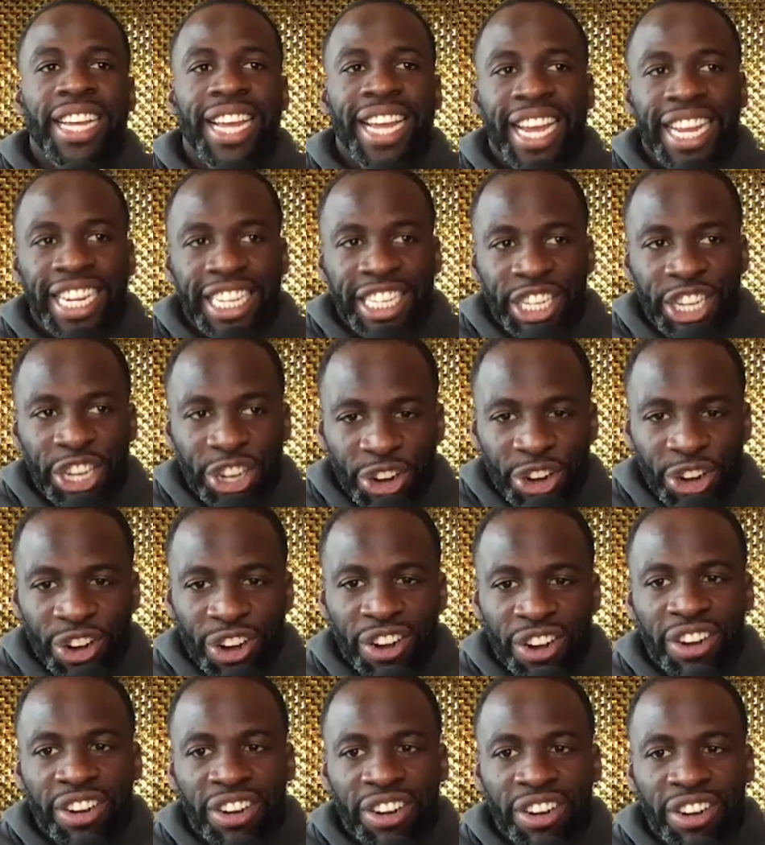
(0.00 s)
in
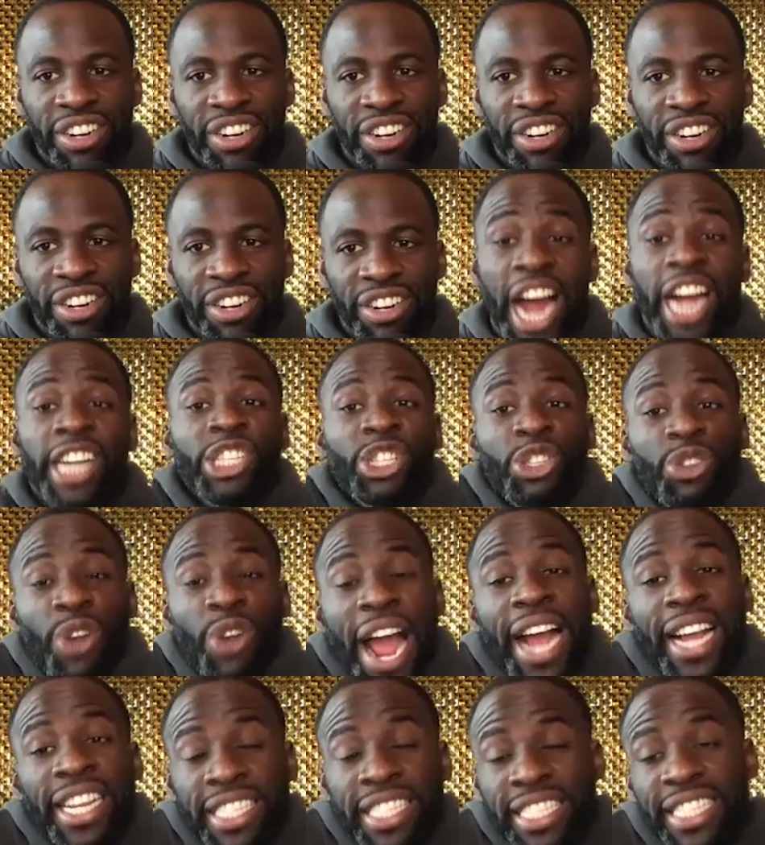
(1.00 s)
your
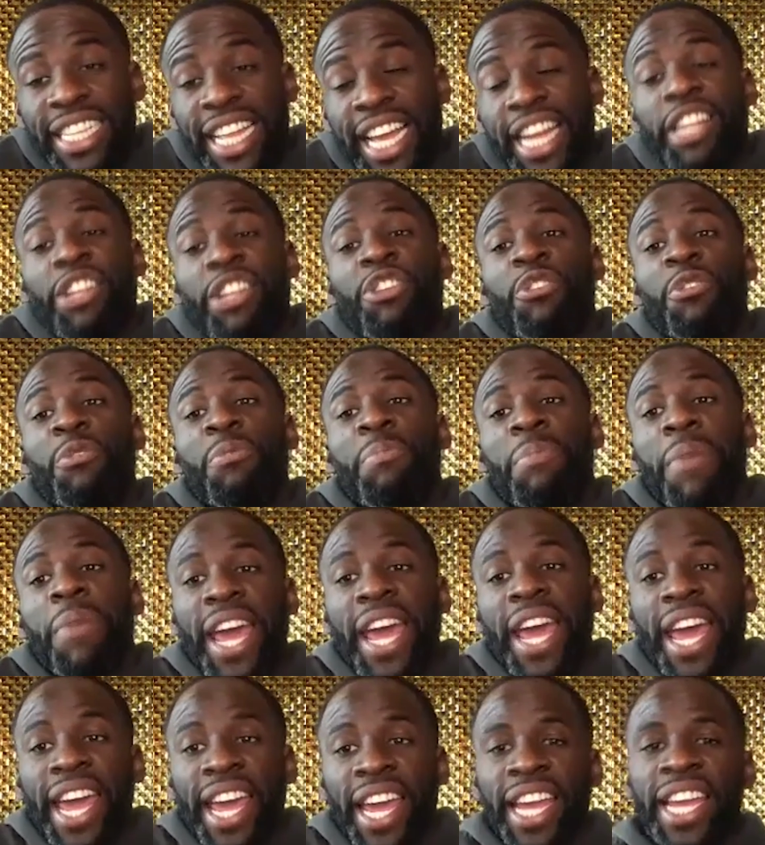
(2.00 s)
contracts that you
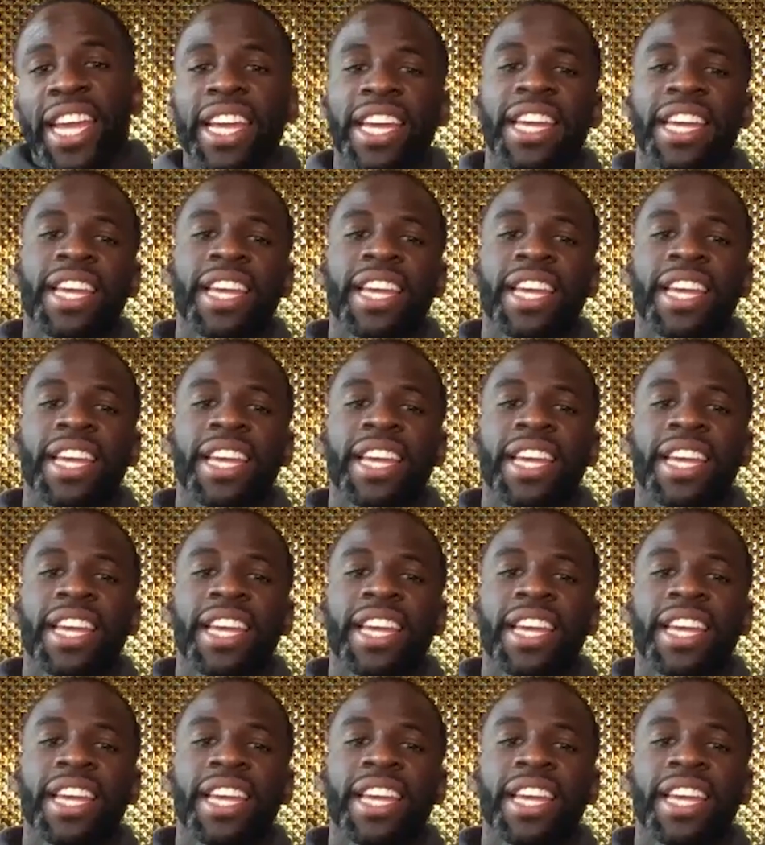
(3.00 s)
may